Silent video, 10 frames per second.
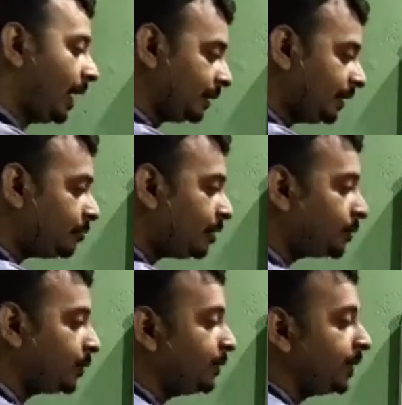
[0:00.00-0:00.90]

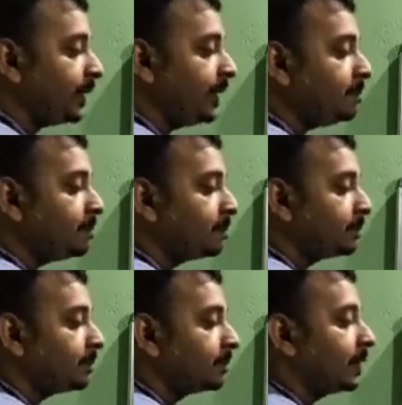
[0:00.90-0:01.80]
Otherwise, we will give
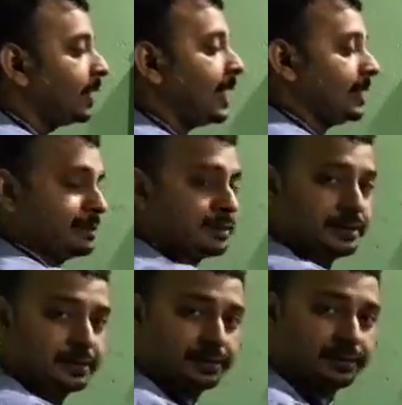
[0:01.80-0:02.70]

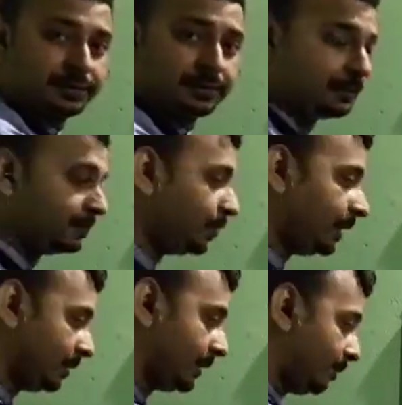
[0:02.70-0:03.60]
S. For
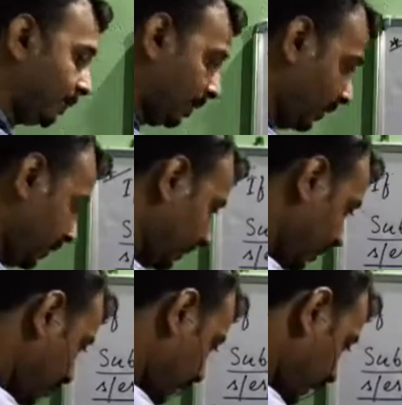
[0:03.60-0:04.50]
example,
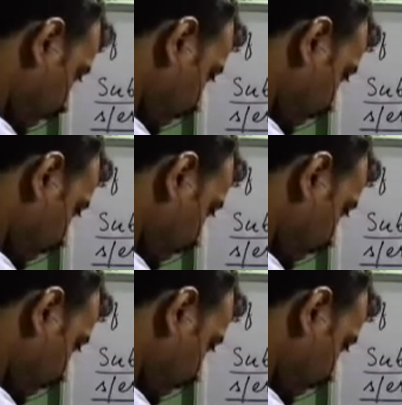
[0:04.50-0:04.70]
you see the